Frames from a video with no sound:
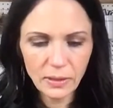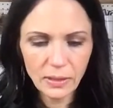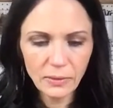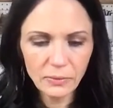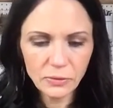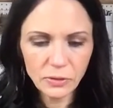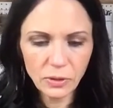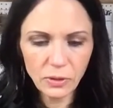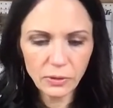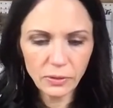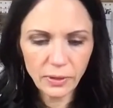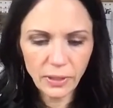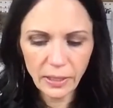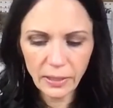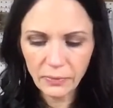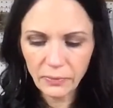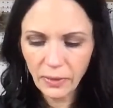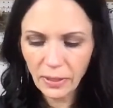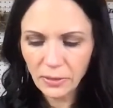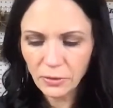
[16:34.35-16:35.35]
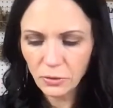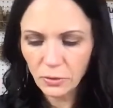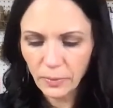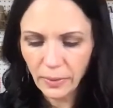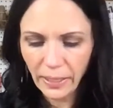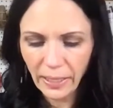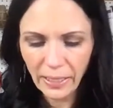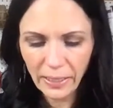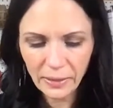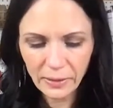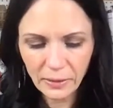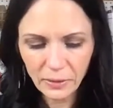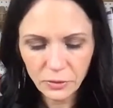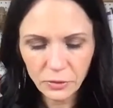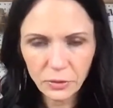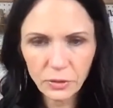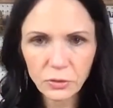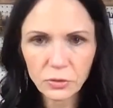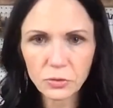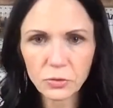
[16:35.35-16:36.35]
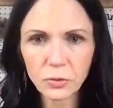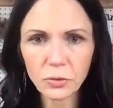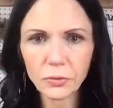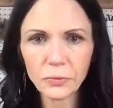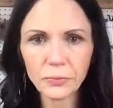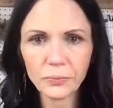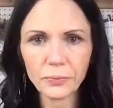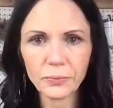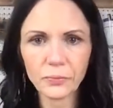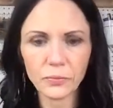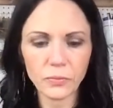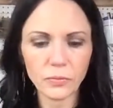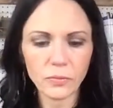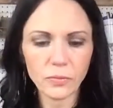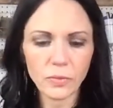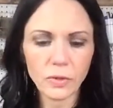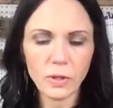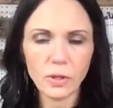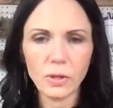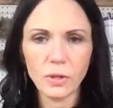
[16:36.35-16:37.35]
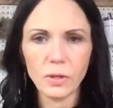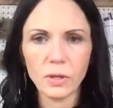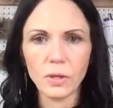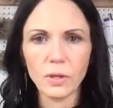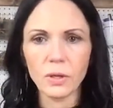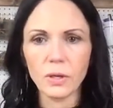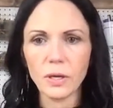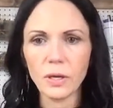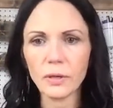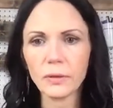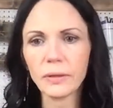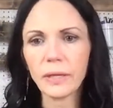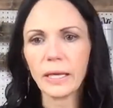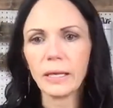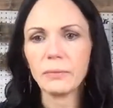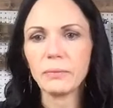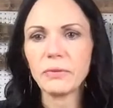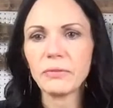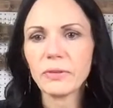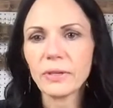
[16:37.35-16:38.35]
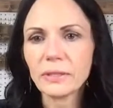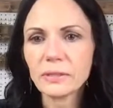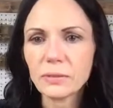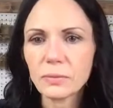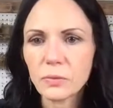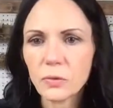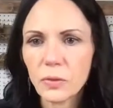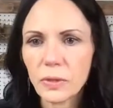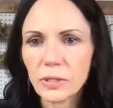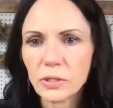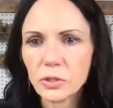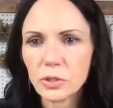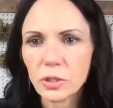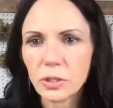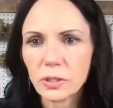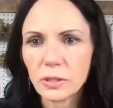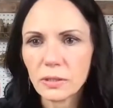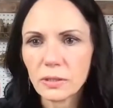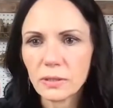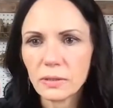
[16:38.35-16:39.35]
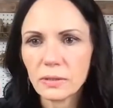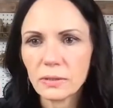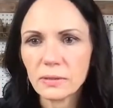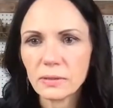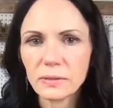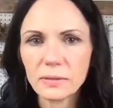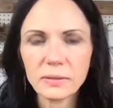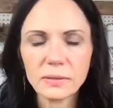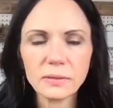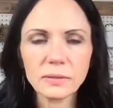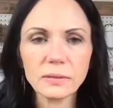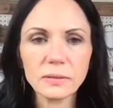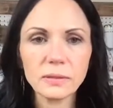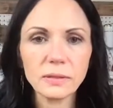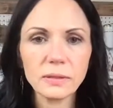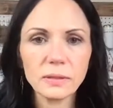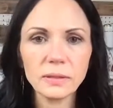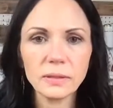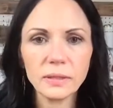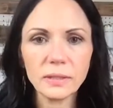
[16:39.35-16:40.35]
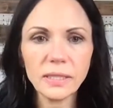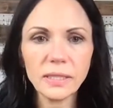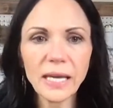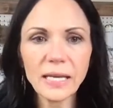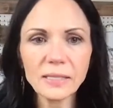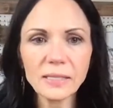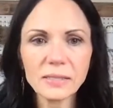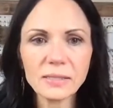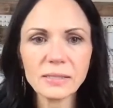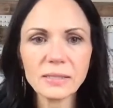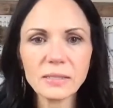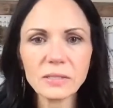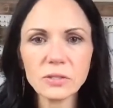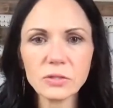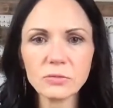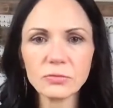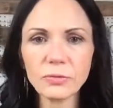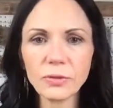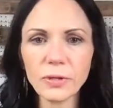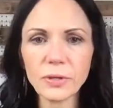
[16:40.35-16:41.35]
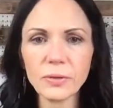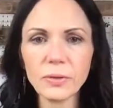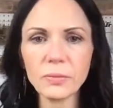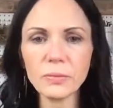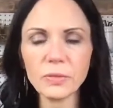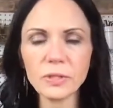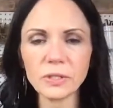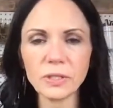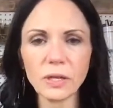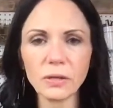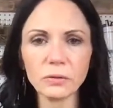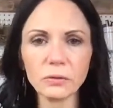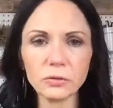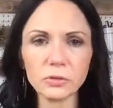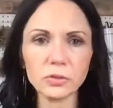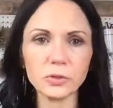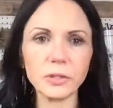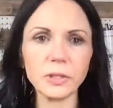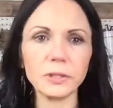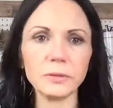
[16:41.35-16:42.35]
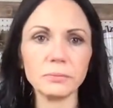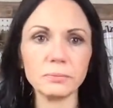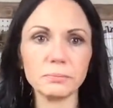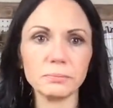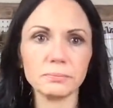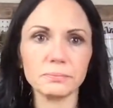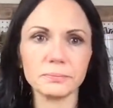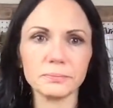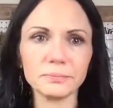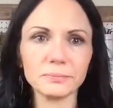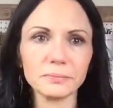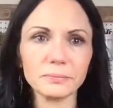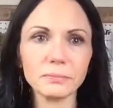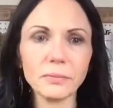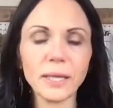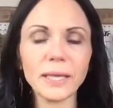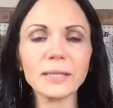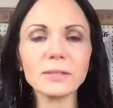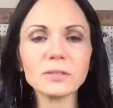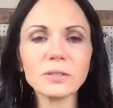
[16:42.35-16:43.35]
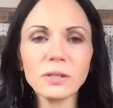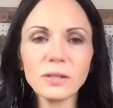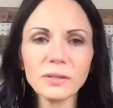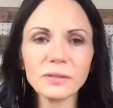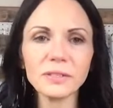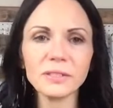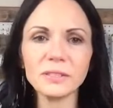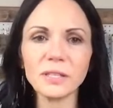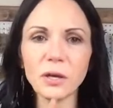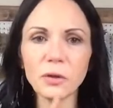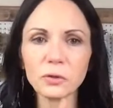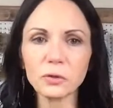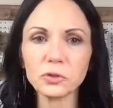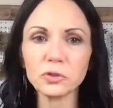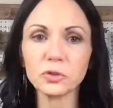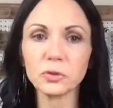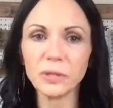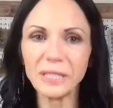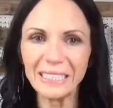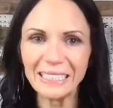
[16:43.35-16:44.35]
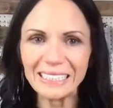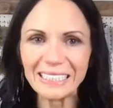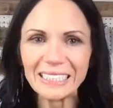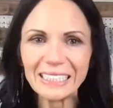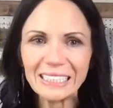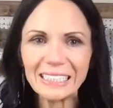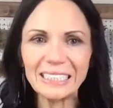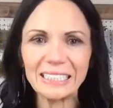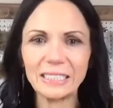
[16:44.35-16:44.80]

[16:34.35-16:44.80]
it was all okay. I told him I had it under control. Okay, we've got some questions. Yes, this is from the Dollar Treat. My kids call it the Dollar Treat.